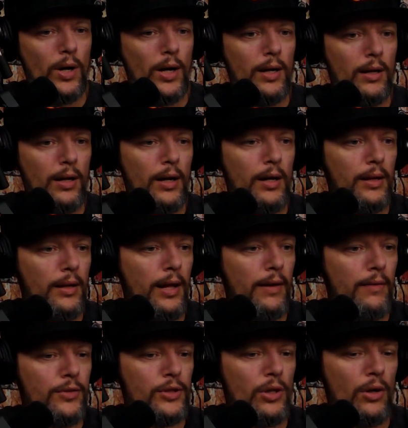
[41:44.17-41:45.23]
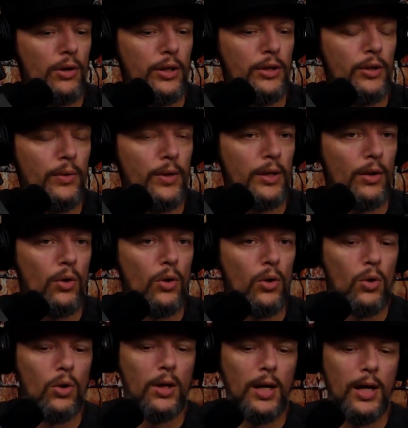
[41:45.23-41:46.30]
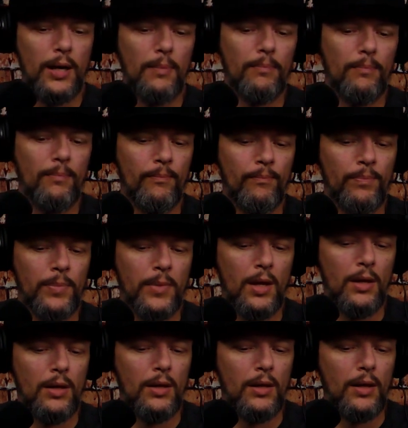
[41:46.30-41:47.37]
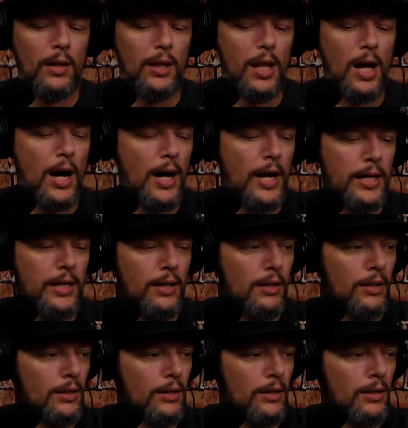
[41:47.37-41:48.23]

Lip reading: why they've started doing the whole line